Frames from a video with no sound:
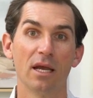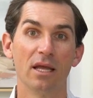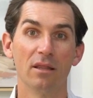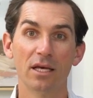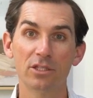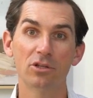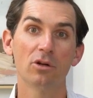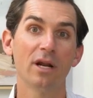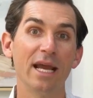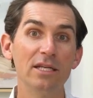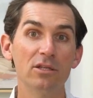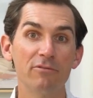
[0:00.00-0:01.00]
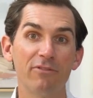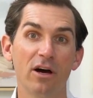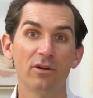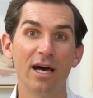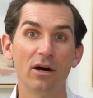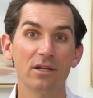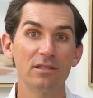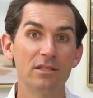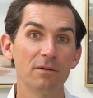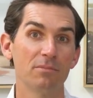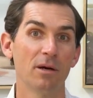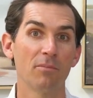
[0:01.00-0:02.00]
unless your agent found out in
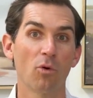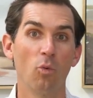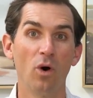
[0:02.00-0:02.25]
tip number